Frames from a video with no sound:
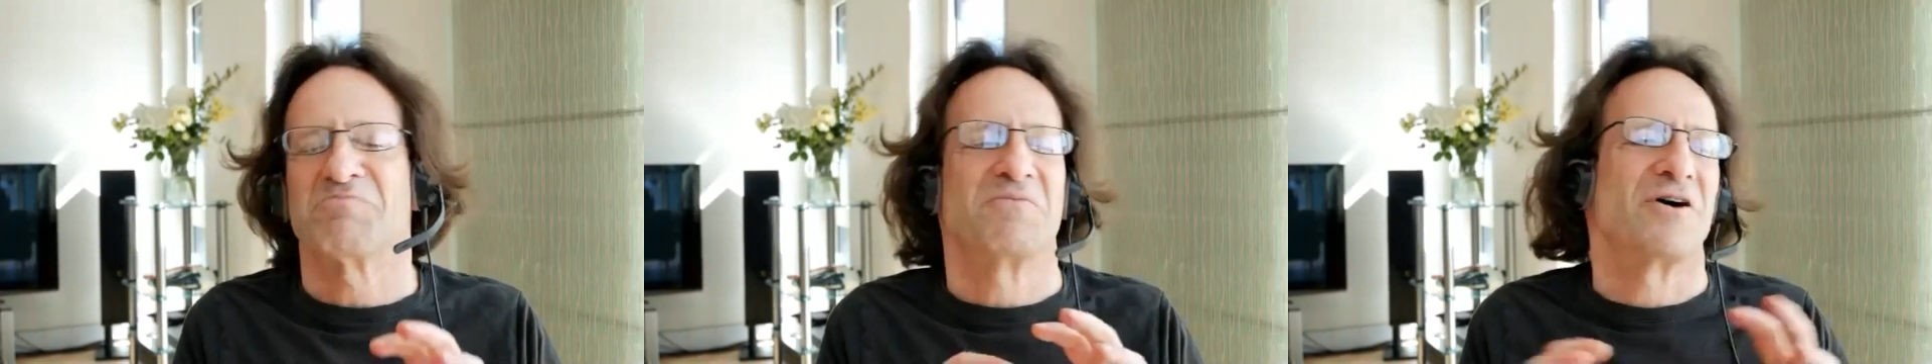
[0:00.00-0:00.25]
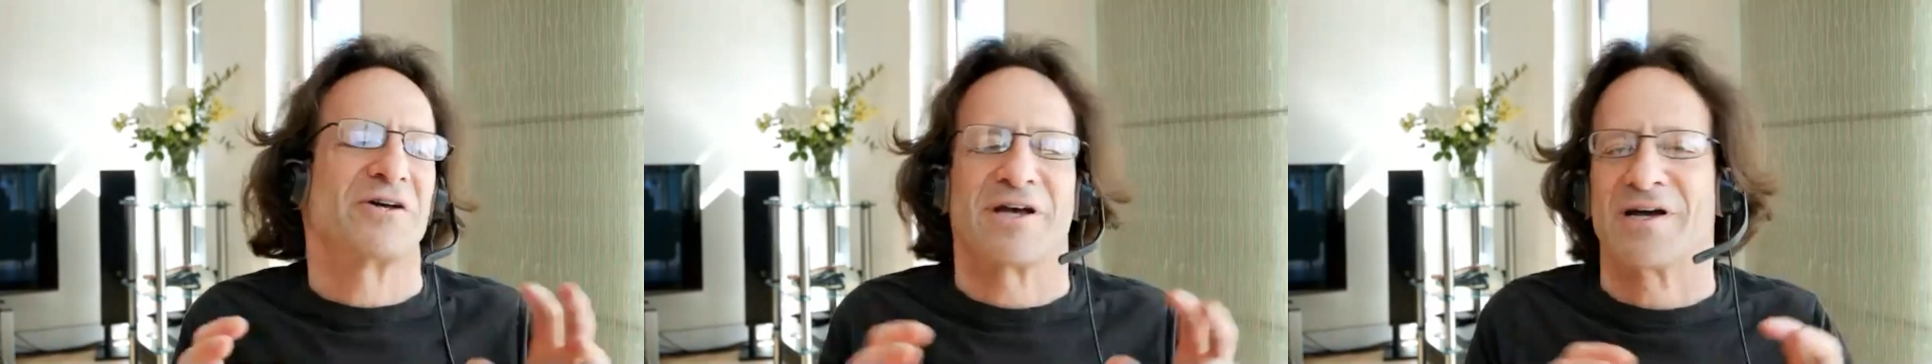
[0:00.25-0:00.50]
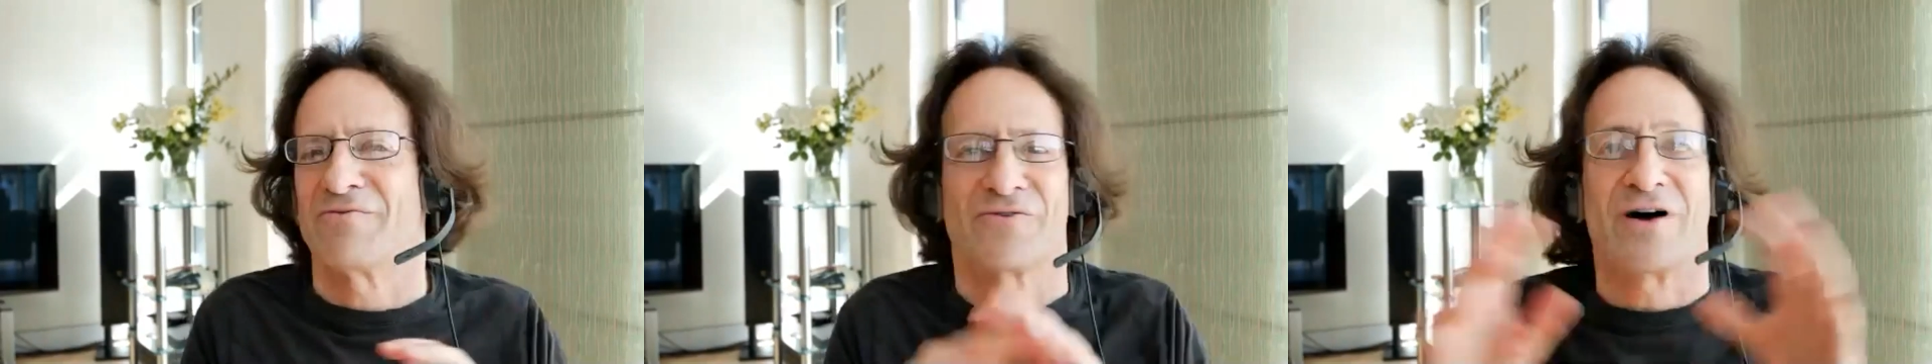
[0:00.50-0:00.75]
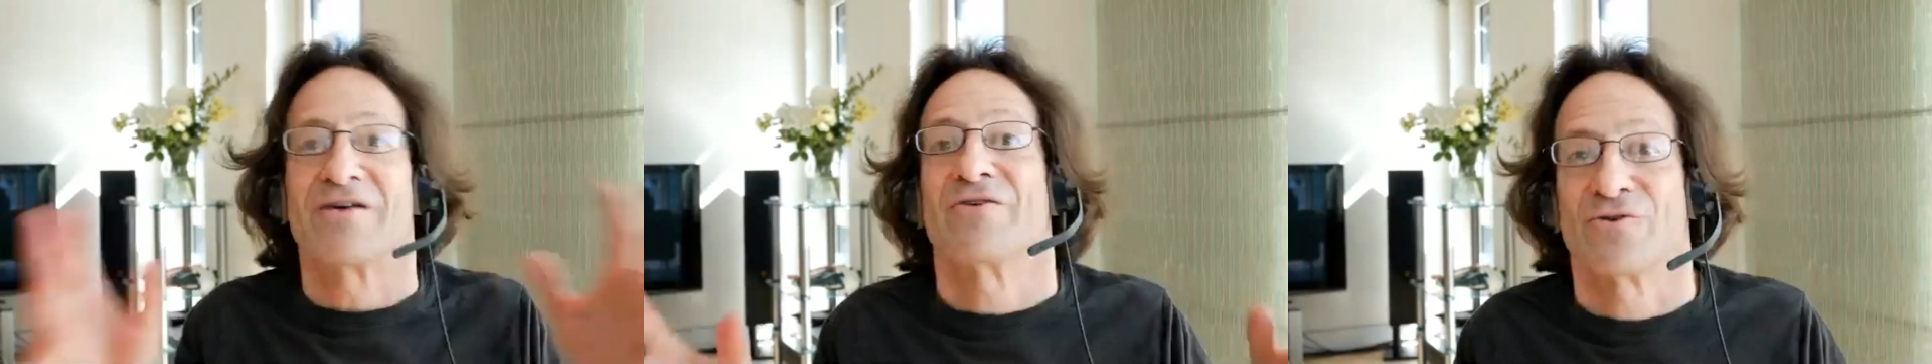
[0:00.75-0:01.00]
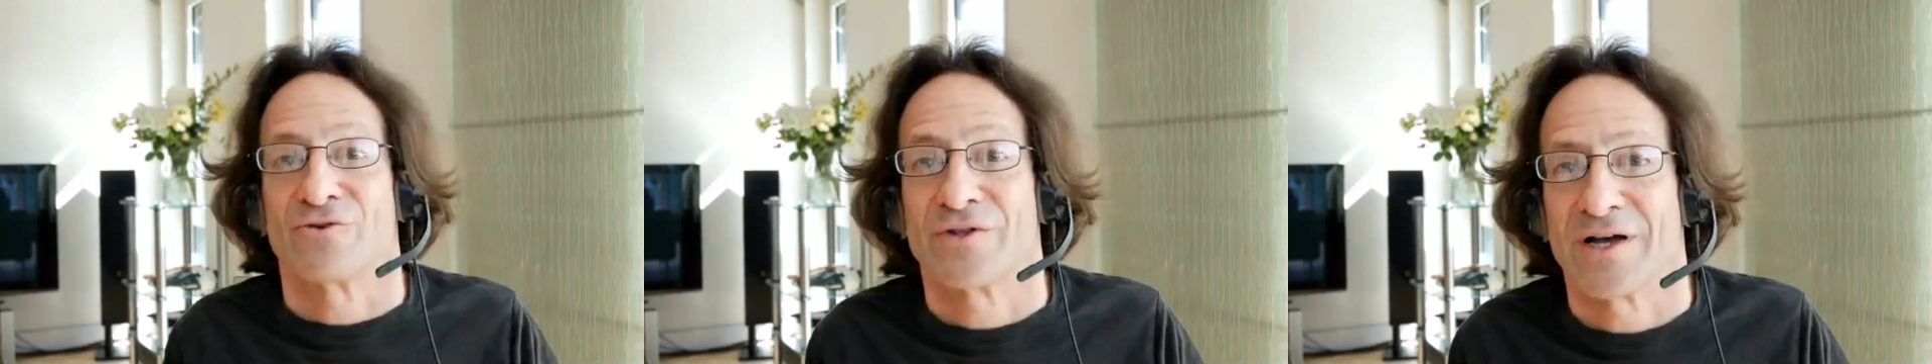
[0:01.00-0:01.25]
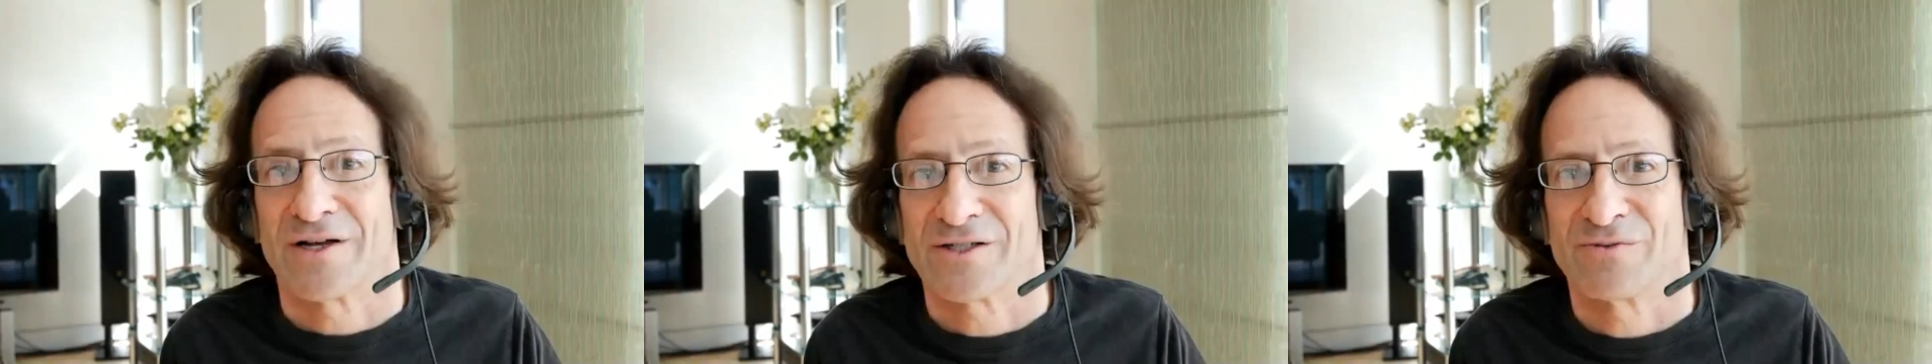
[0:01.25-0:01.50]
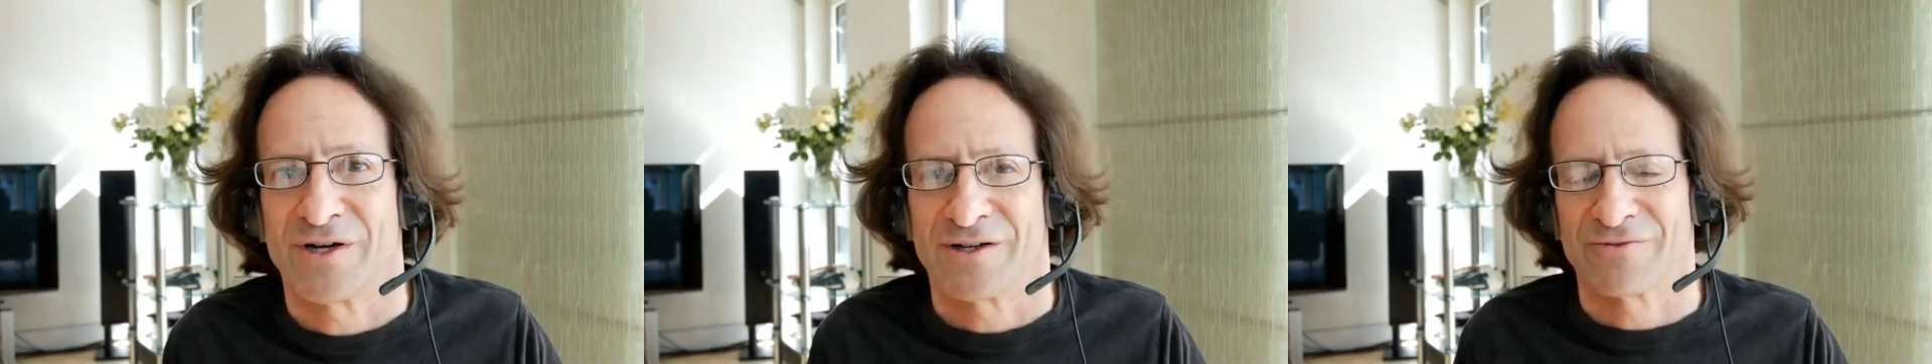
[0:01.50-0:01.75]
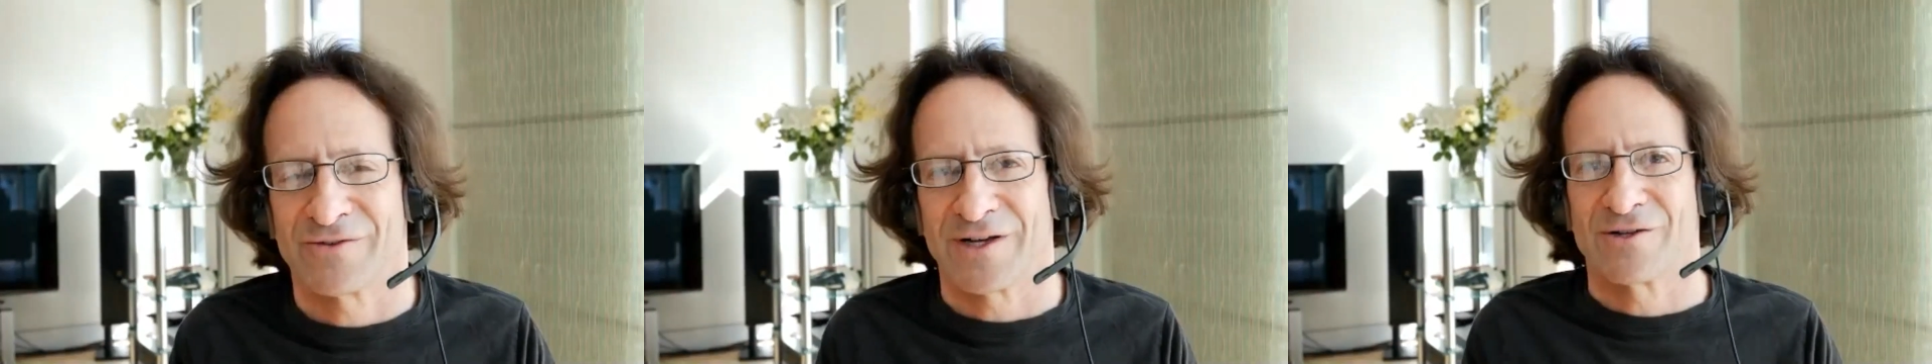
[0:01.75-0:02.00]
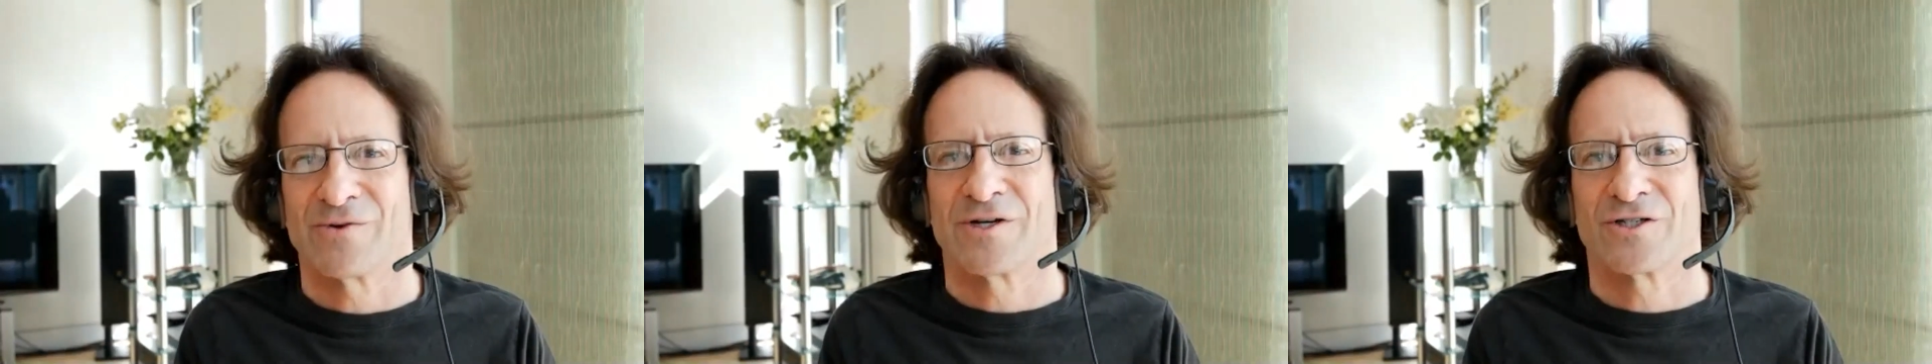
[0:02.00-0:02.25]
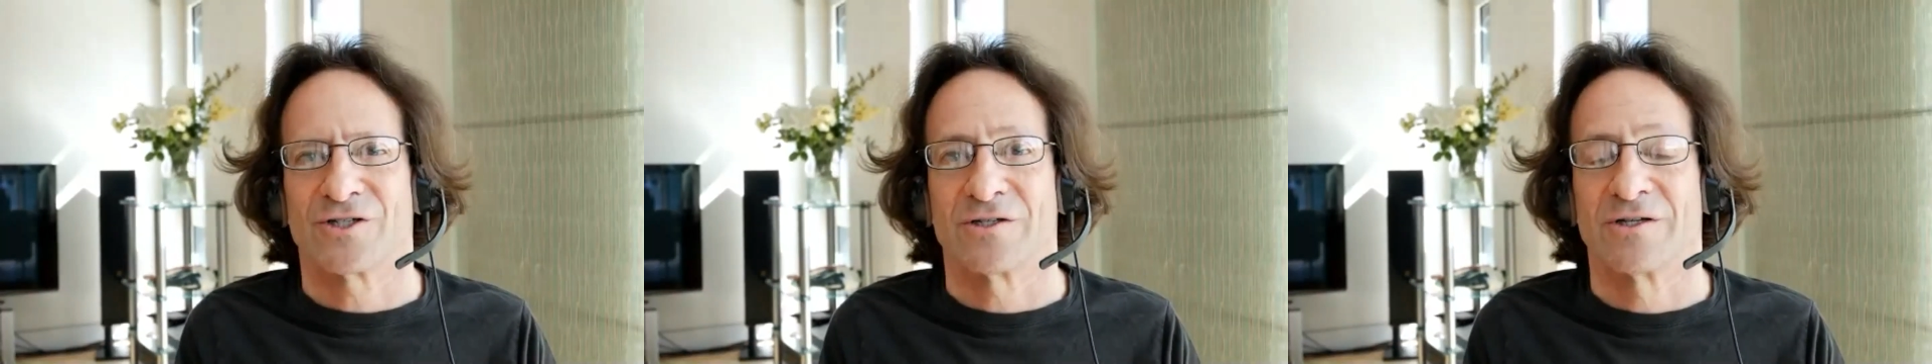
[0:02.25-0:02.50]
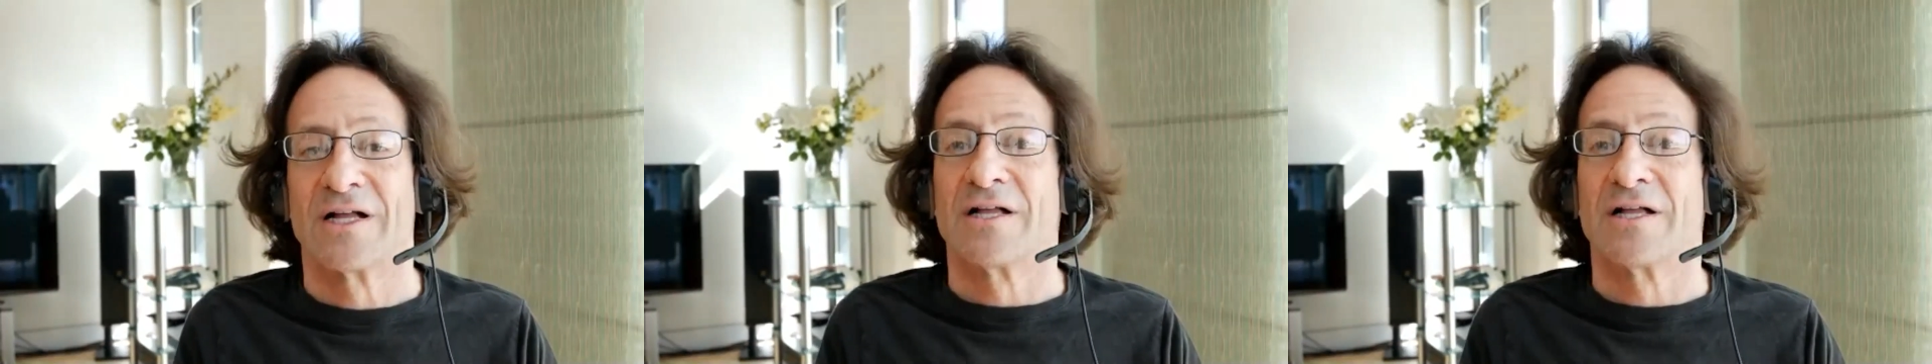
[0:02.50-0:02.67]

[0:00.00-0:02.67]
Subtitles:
okay, £500,000 valuation.